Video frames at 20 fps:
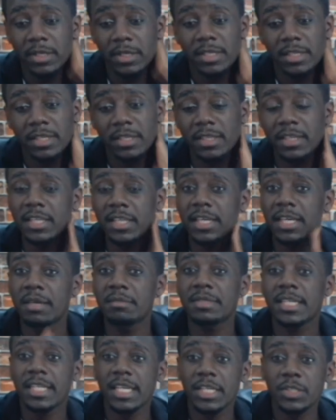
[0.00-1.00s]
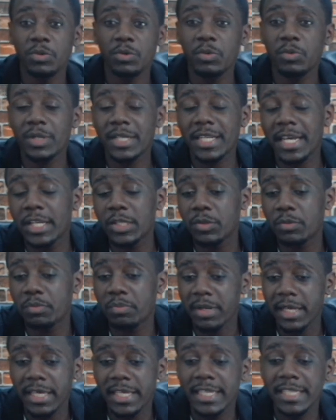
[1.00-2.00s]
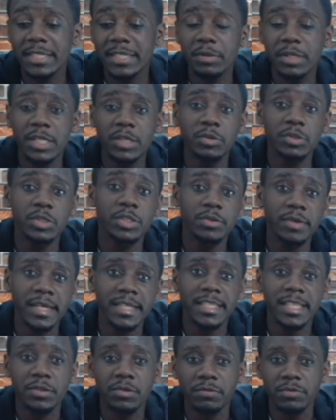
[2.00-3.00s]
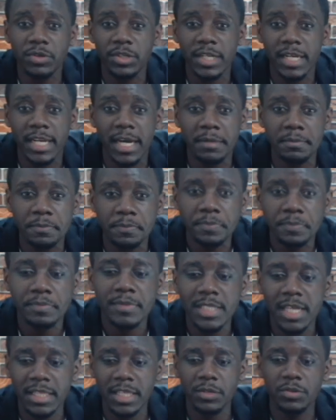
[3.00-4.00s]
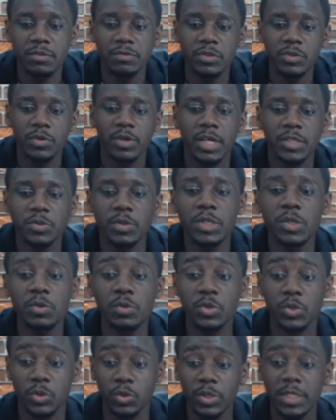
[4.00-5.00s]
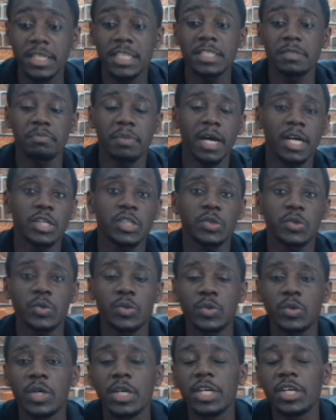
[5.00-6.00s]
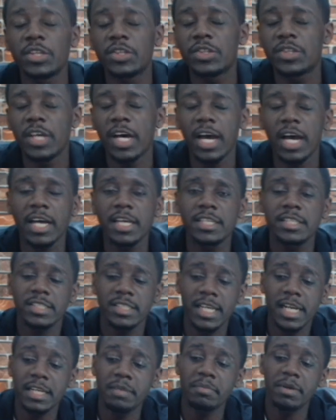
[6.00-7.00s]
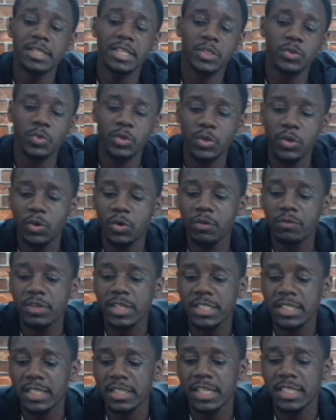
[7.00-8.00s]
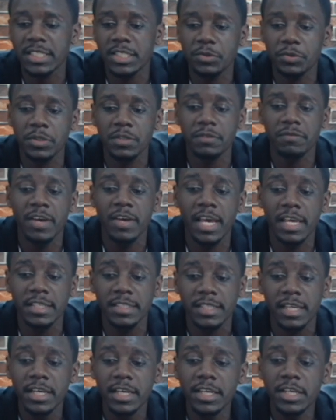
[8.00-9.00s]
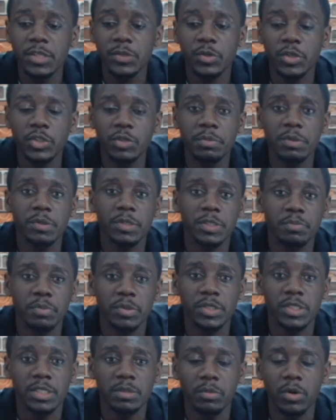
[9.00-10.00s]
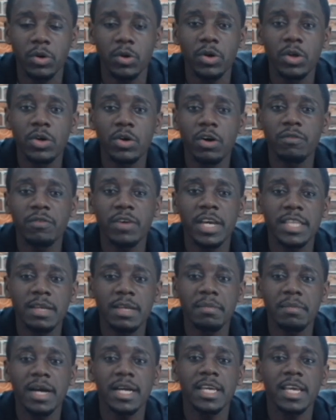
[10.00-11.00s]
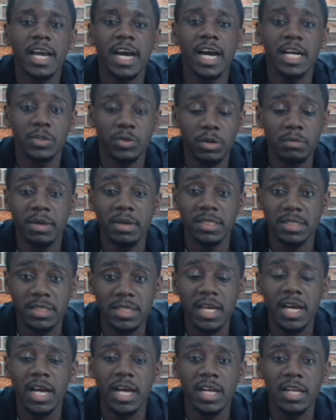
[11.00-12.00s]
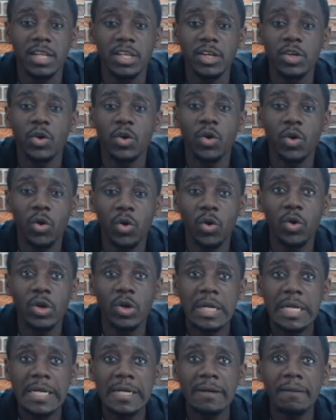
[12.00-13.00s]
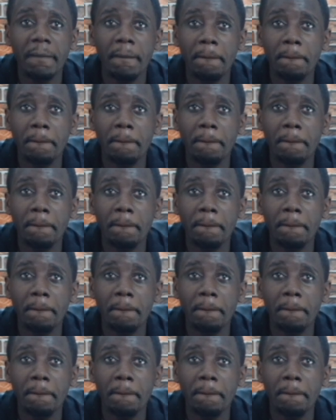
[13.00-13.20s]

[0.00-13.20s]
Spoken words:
in the other games that Arsenal really went ahead to play, he really looked great. That of Tottenham and that of Newcastle, he looked solid. He's back to the Saliba that we know. Obviously, that central defense is going to be responsible of either marking Anton Martial or